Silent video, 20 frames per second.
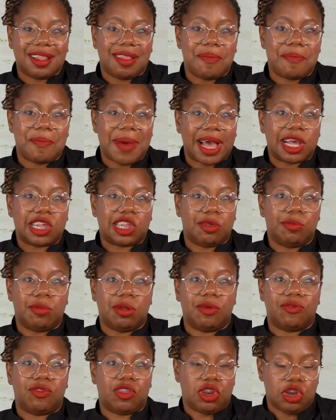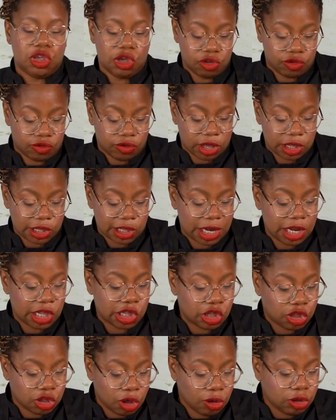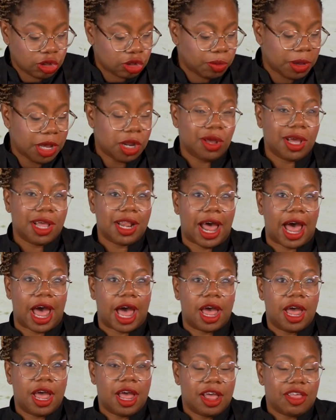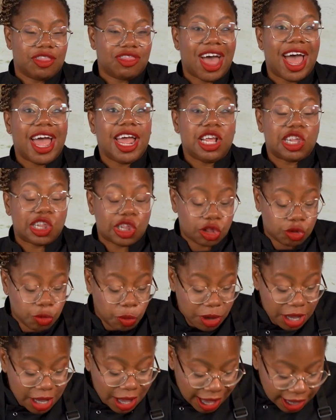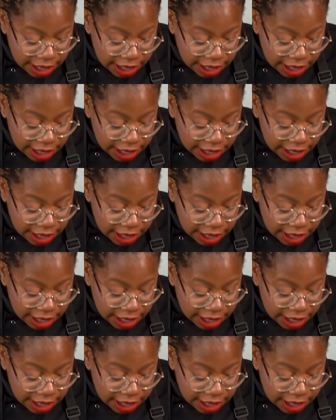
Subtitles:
the maximum of the nutrients. And it's so sweet. Look at that. That is sweet. I